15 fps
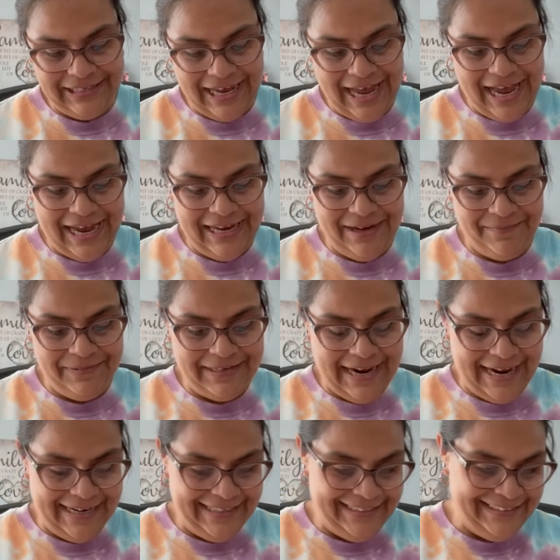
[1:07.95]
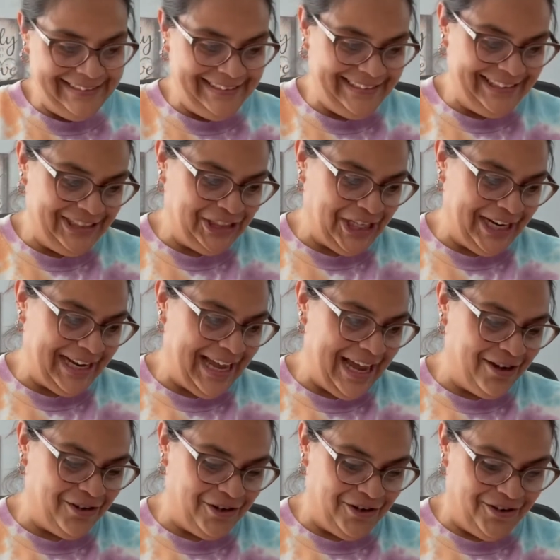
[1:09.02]
I am dying to check
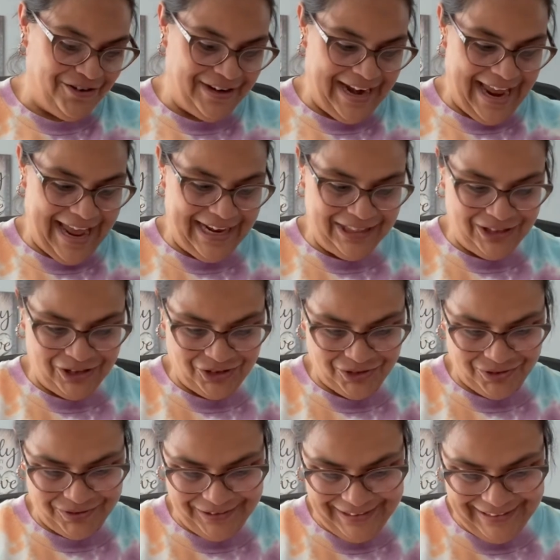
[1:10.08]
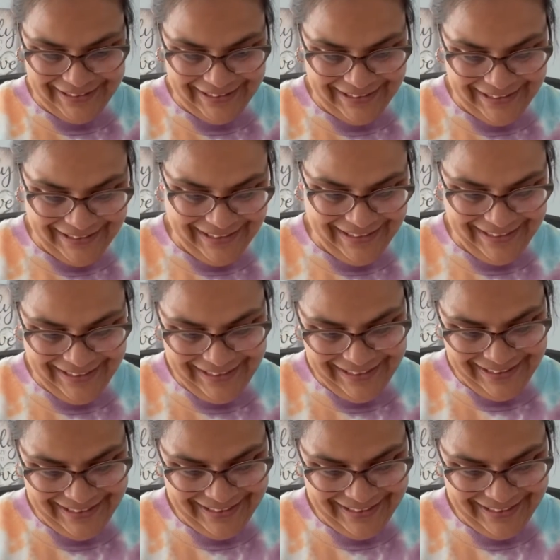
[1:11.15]
out her entry.